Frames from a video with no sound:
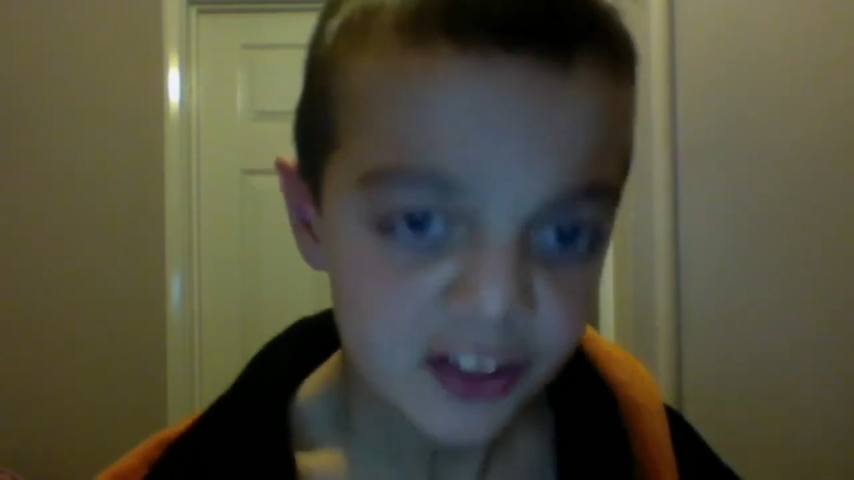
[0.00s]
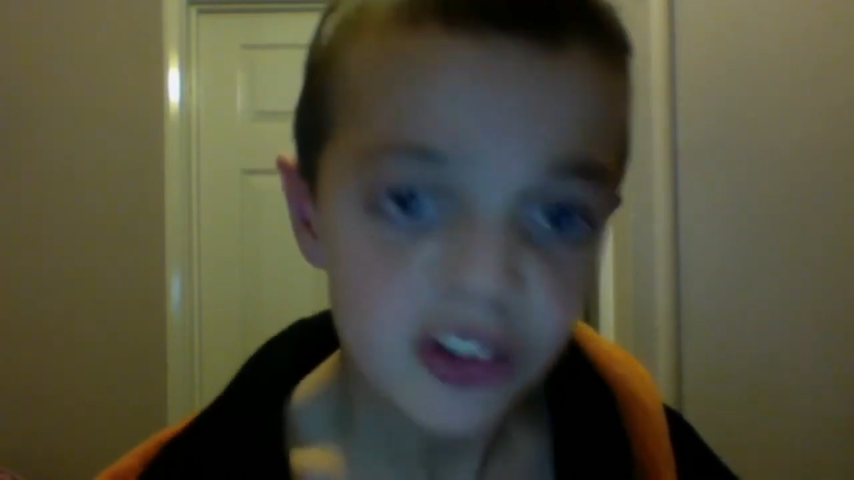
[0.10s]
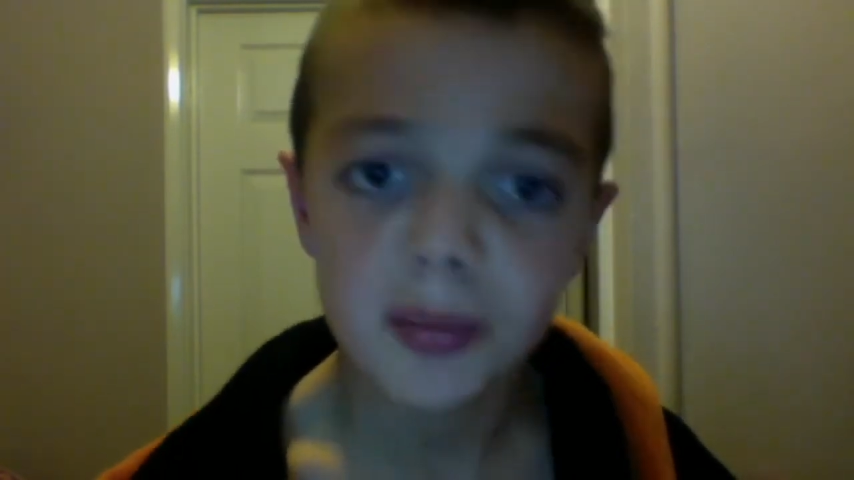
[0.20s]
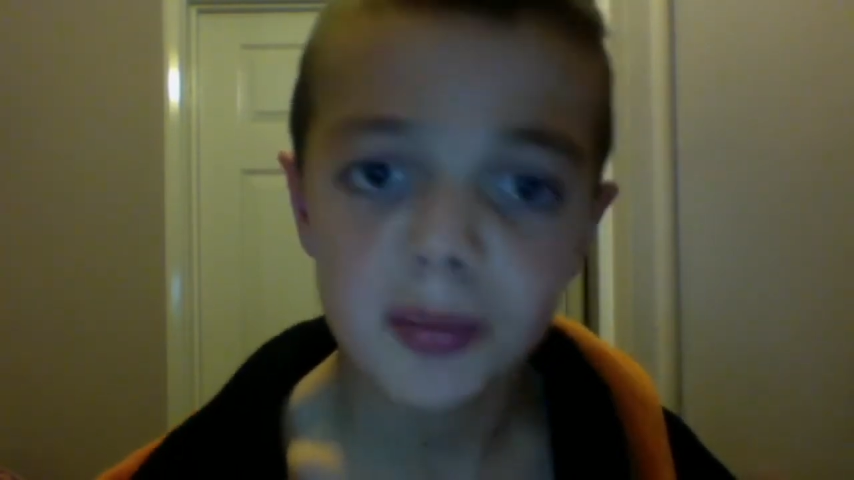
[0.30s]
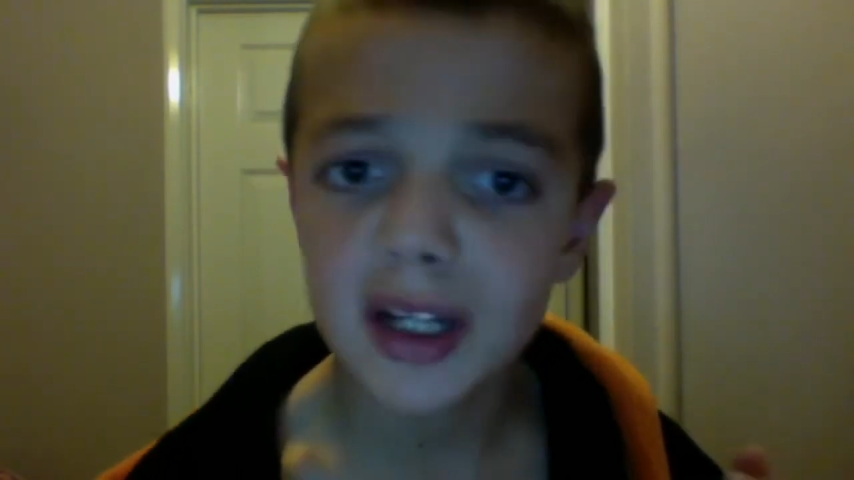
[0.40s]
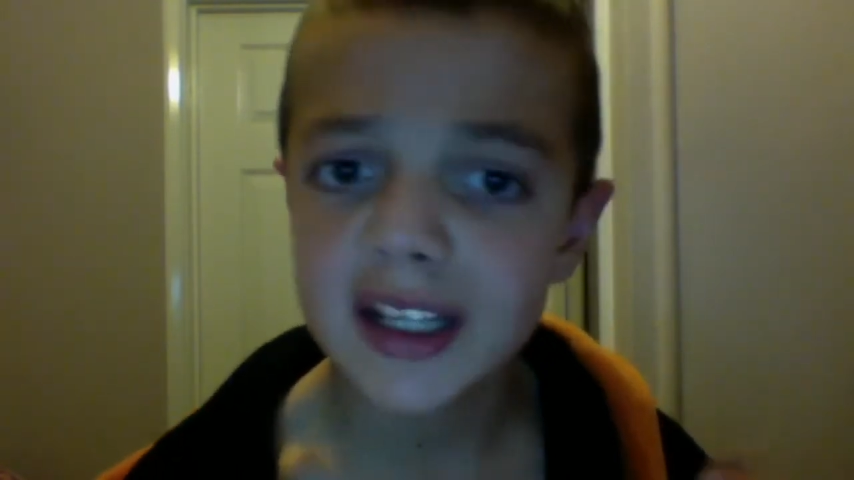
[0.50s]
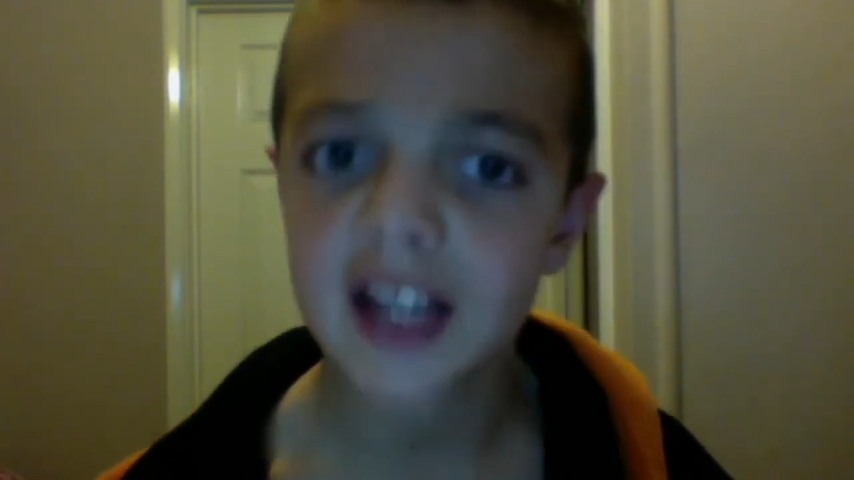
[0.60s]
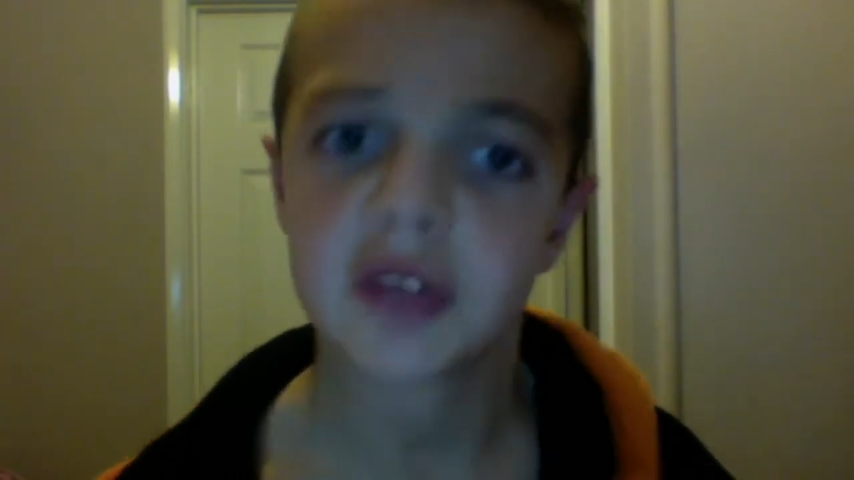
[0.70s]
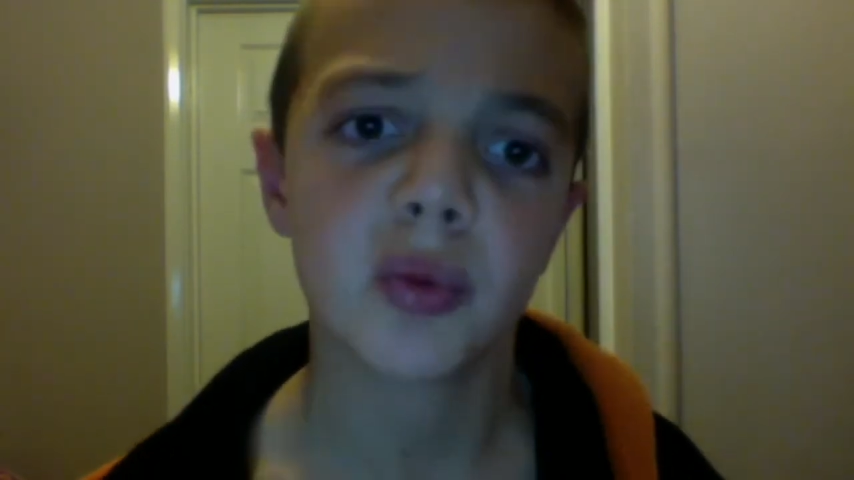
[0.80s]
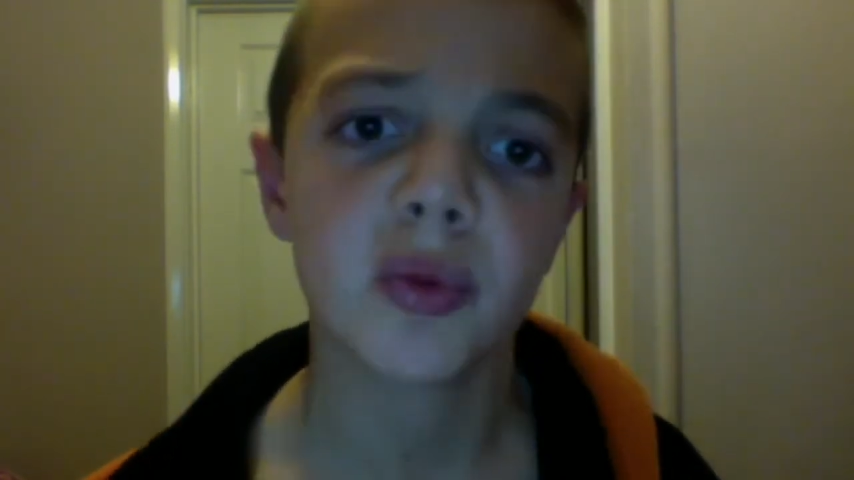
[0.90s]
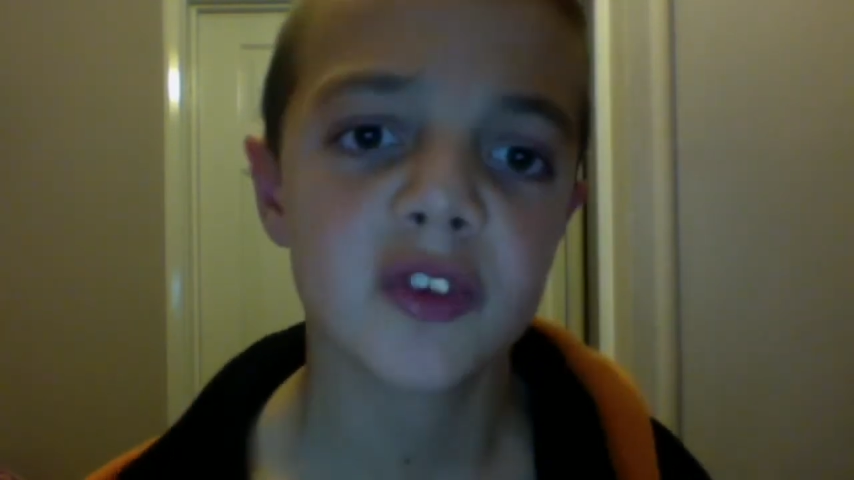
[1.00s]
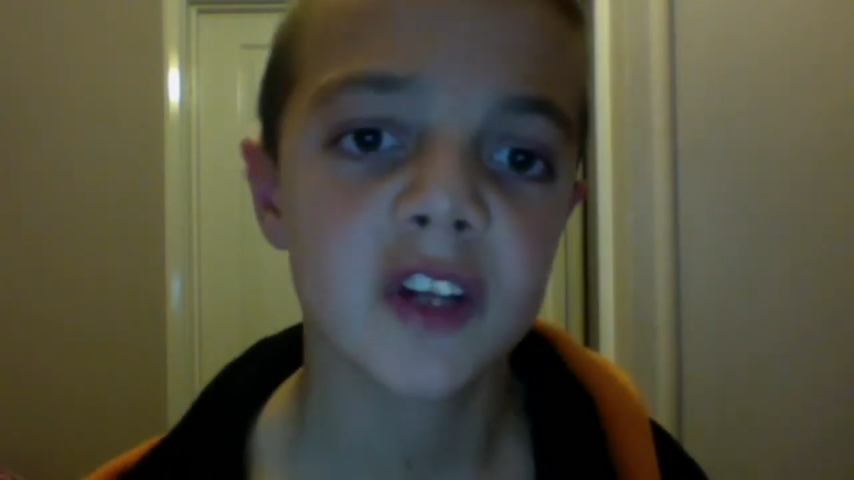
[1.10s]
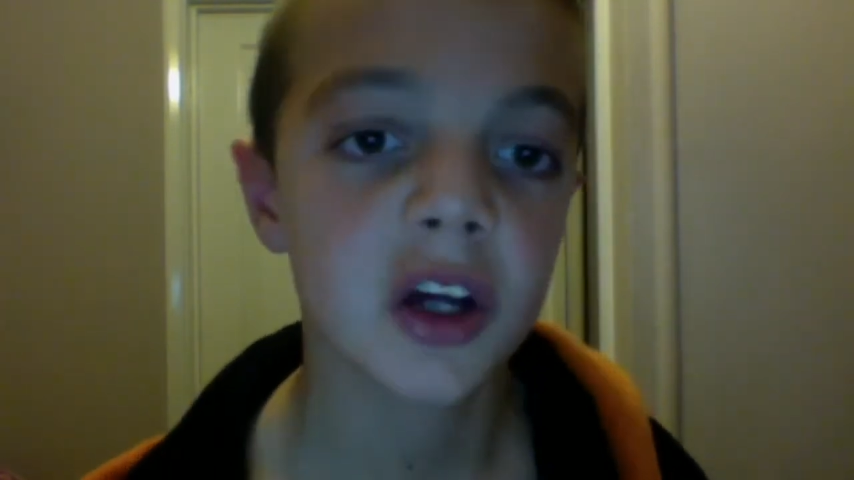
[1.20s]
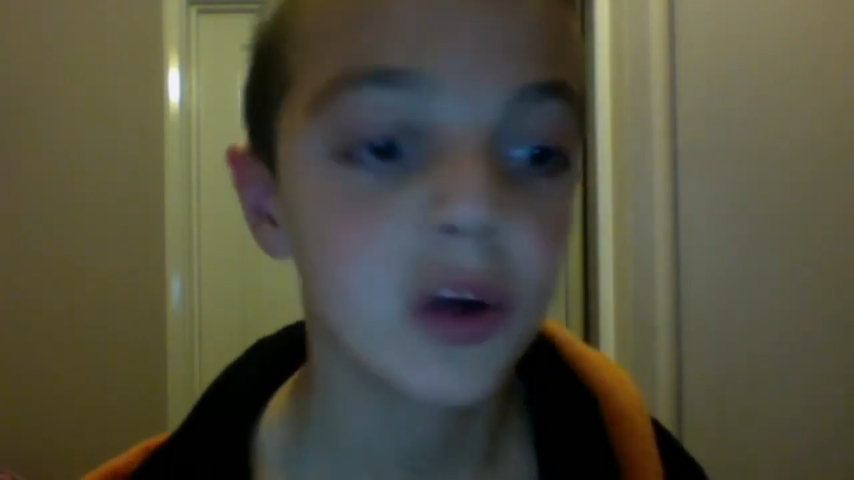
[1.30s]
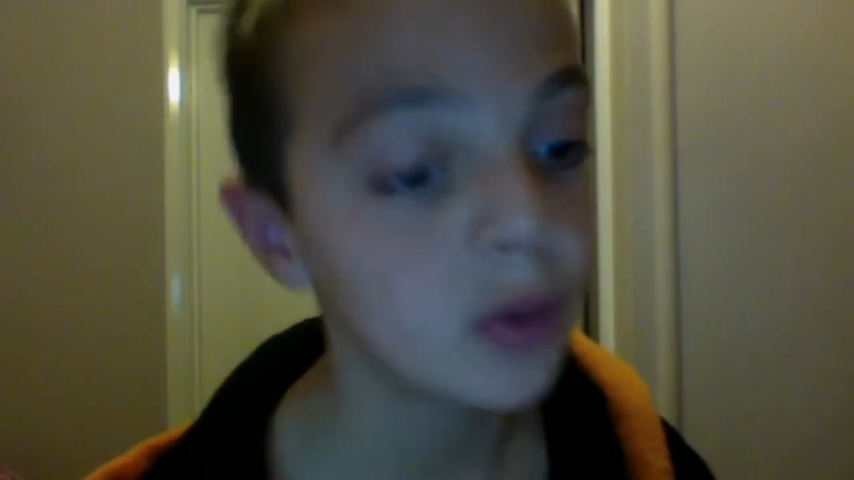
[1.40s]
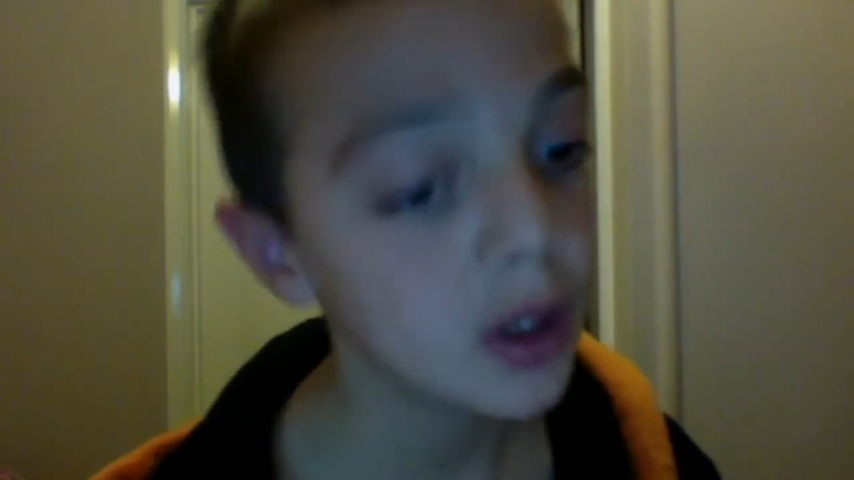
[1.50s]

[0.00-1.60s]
So my next Wolves video